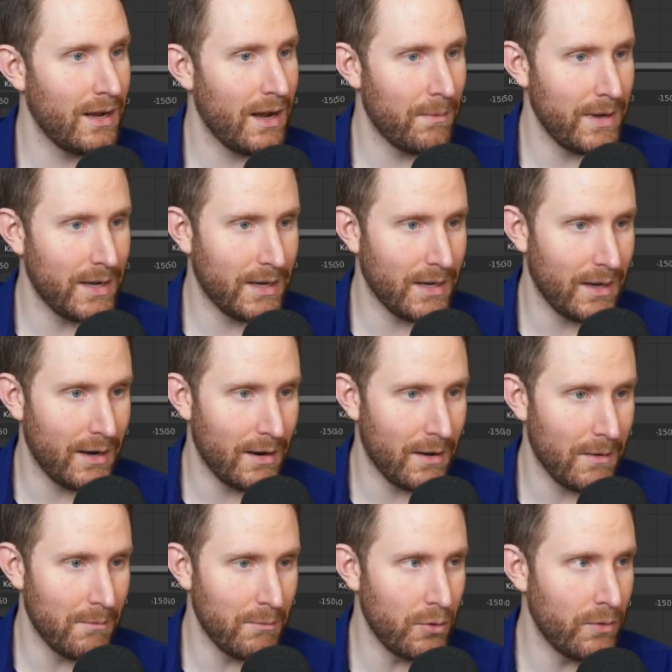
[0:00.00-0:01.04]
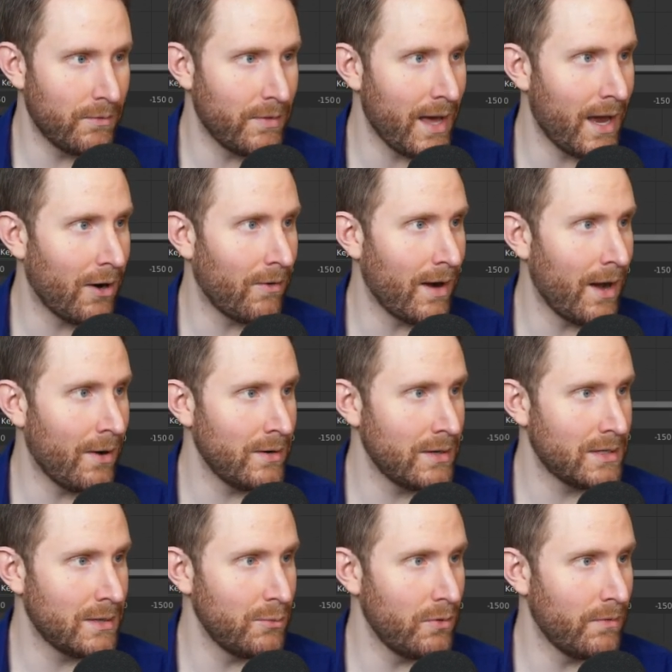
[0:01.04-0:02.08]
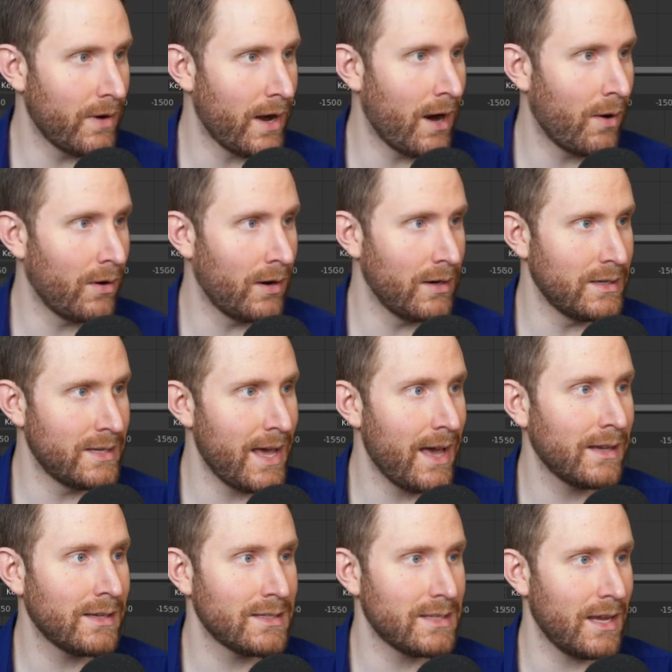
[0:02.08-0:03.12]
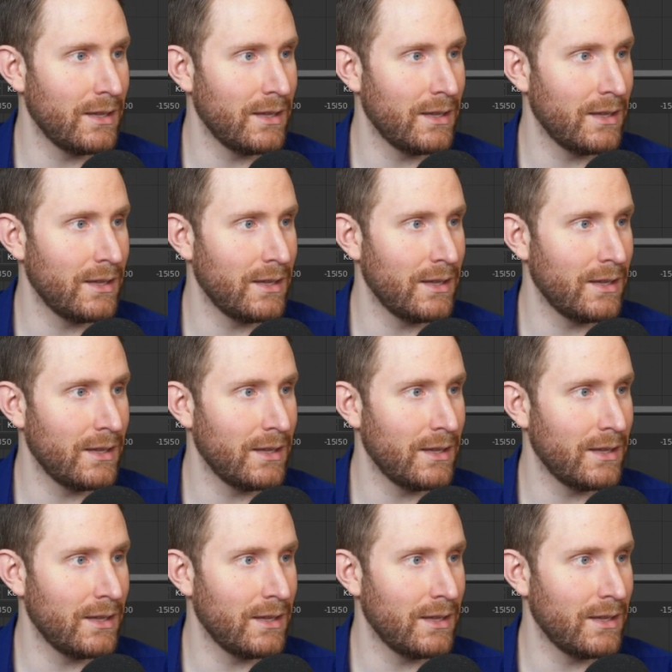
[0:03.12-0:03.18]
and we can move that around to move our text